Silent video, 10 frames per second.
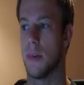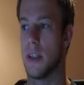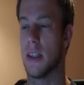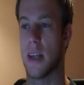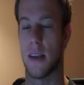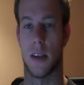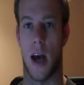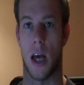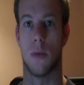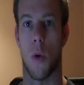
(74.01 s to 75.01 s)

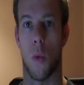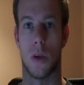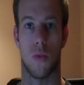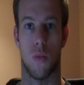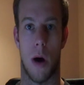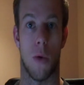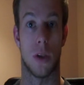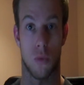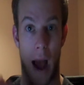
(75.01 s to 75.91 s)
desensitized about what's